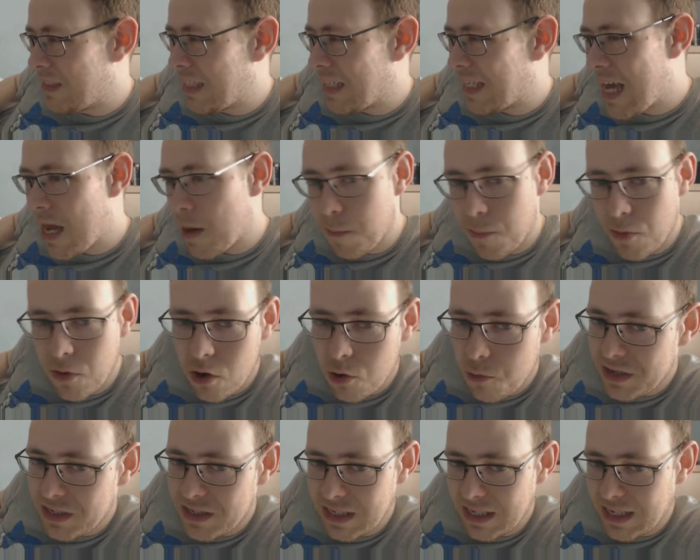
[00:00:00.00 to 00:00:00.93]
They get
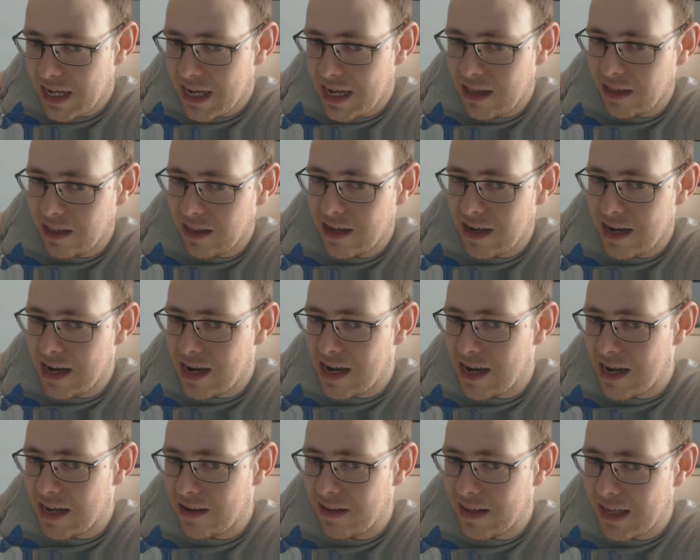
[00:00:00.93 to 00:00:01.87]
boring to kill,
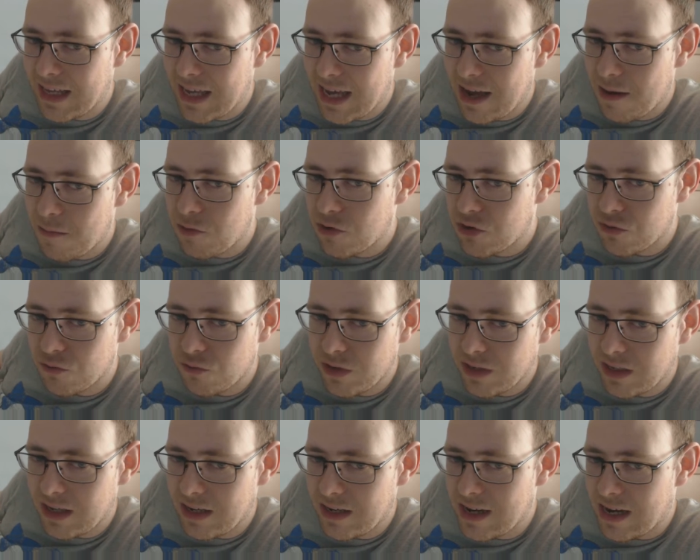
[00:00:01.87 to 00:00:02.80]
and the game doesn't
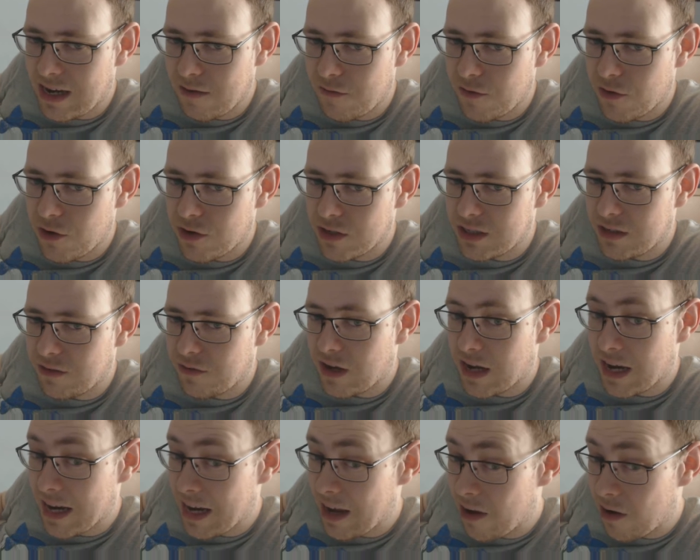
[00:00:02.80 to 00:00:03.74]
really
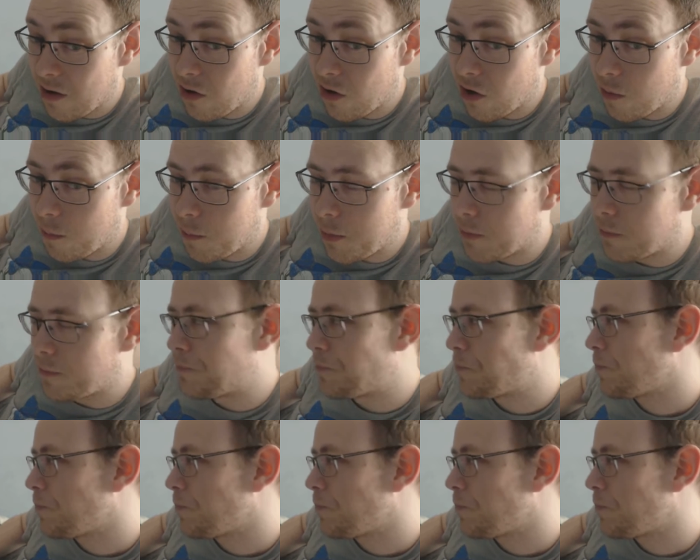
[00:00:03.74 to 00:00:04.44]
diversify it up.